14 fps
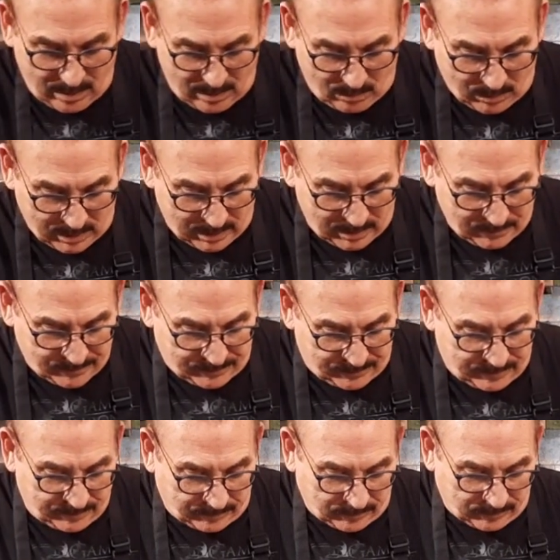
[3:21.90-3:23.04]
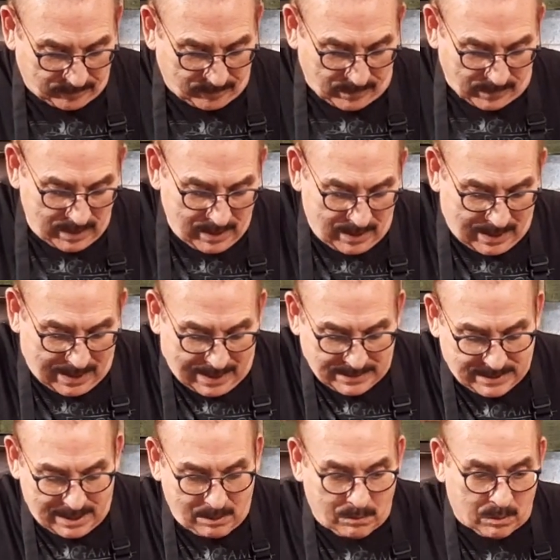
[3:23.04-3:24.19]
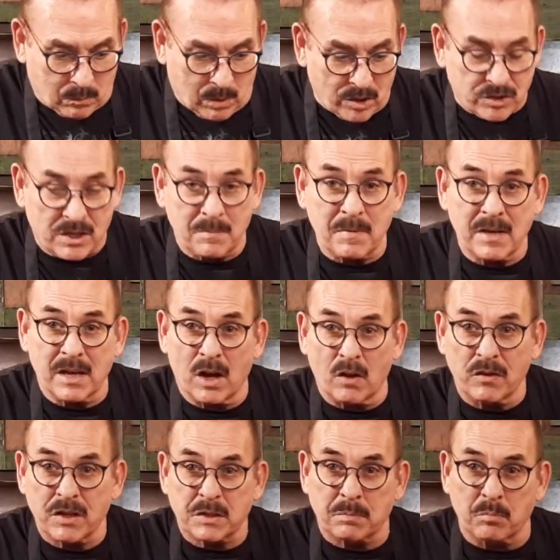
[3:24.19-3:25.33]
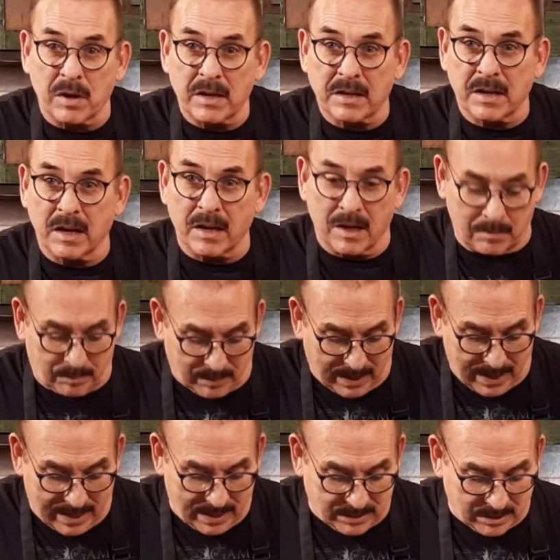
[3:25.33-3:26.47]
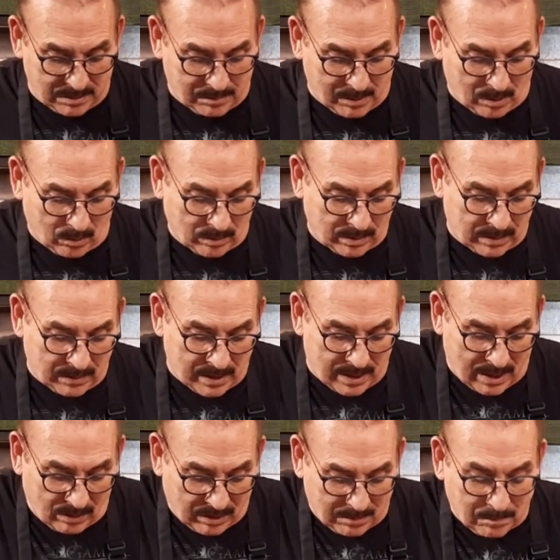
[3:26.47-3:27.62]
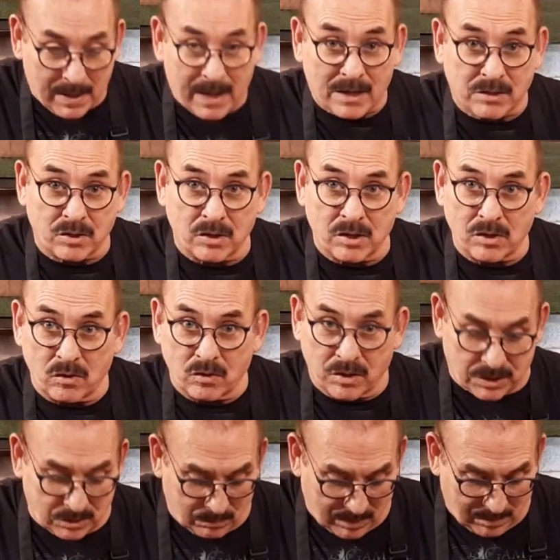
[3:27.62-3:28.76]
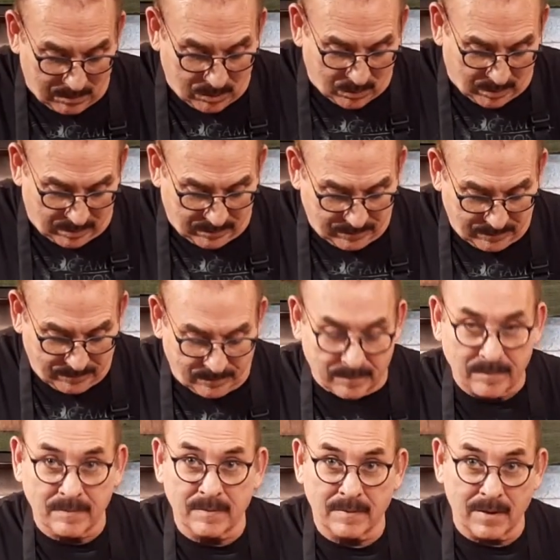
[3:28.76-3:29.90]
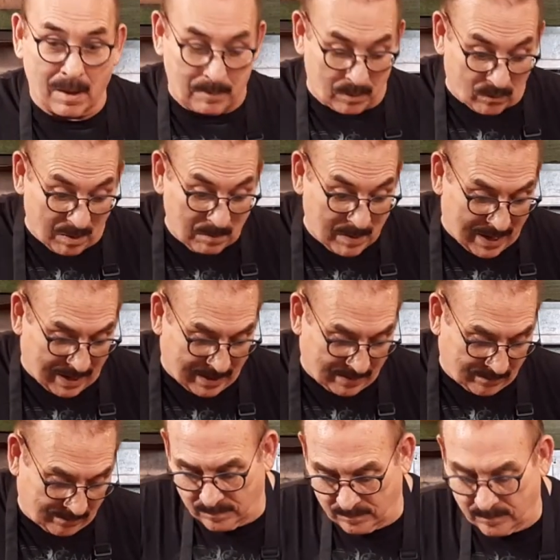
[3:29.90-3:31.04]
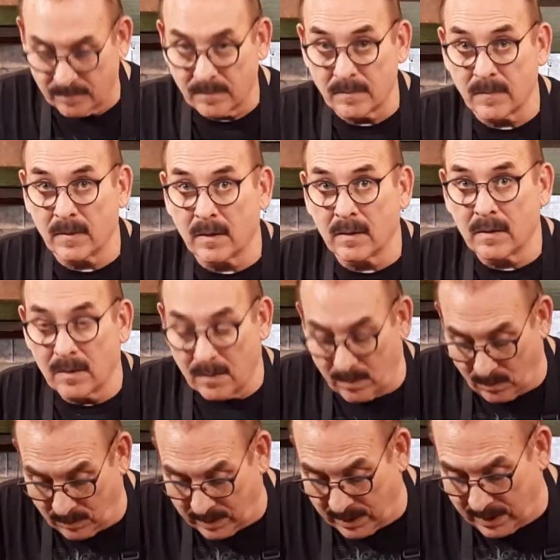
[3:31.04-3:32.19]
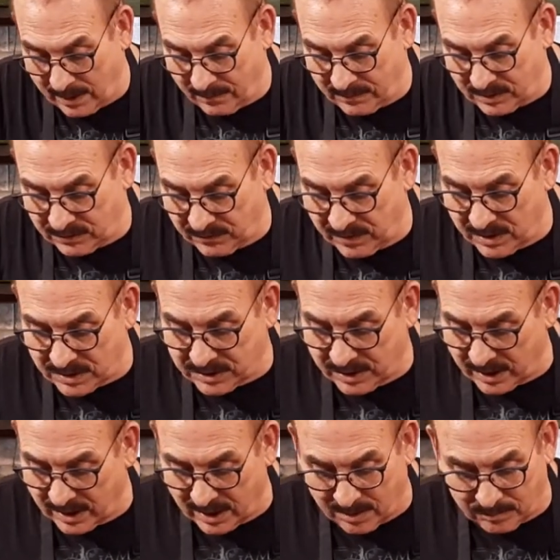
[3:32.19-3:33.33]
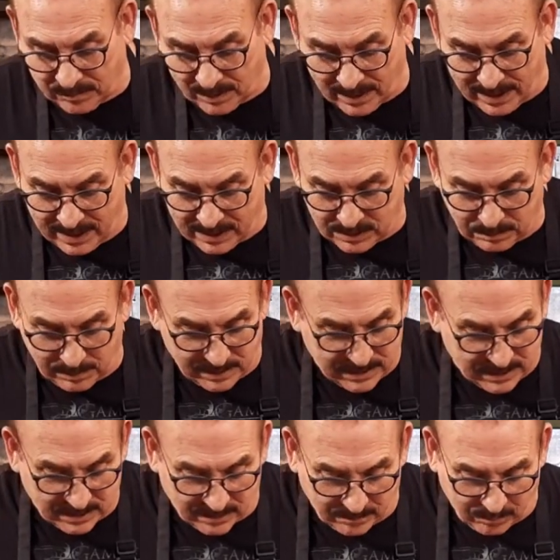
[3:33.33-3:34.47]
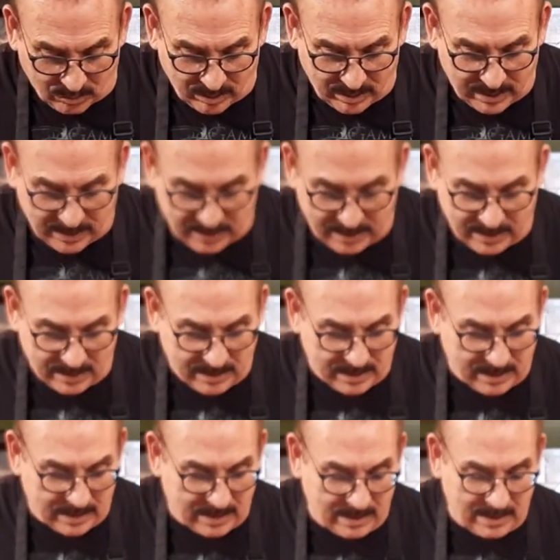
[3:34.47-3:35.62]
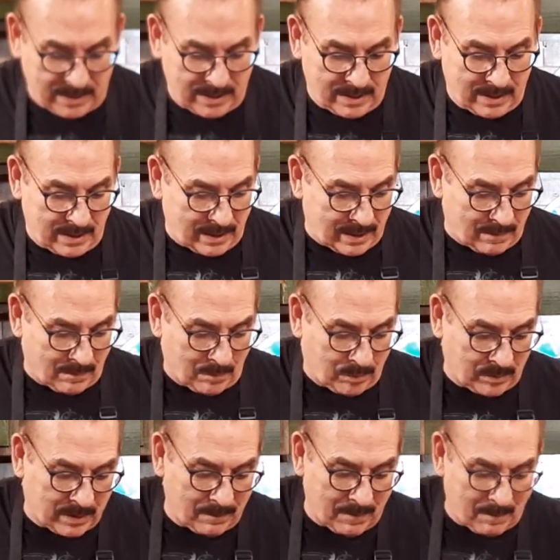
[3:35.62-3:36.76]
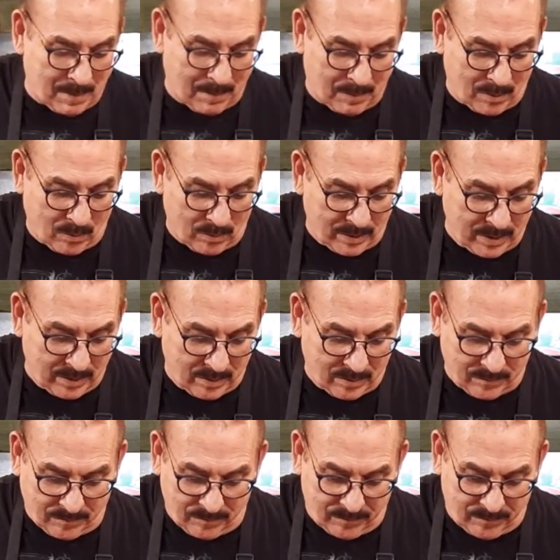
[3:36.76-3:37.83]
Okay, I tell you what, why don't you let me get all this bread cut up and add it to the bowl, and then I'll get back to you and you can see what I'm doing. I'll be right back. Okay, I've just finished cutting up the last pieces of bread, and I'll put them in my bowl here.